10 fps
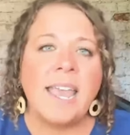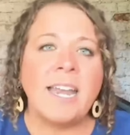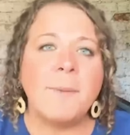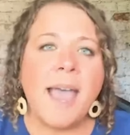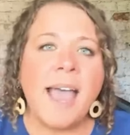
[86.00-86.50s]

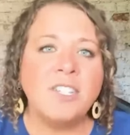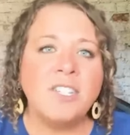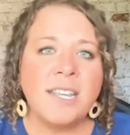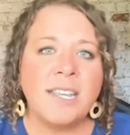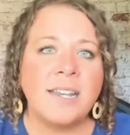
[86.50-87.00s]
and
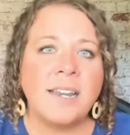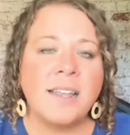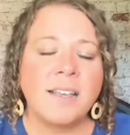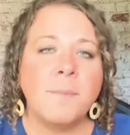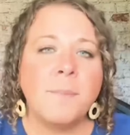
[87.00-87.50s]
imagine
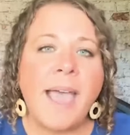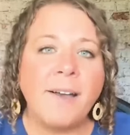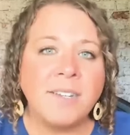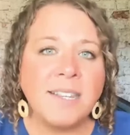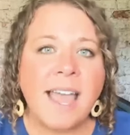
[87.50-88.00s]

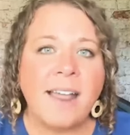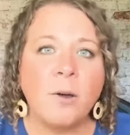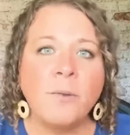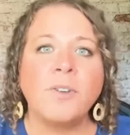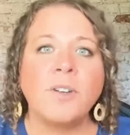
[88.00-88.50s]
compounding
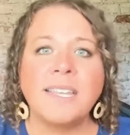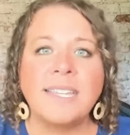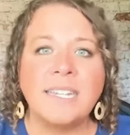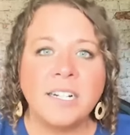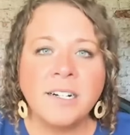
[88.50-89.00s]
that over a
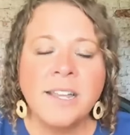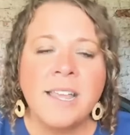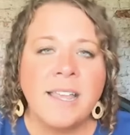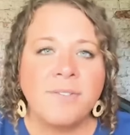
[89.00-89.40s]
year,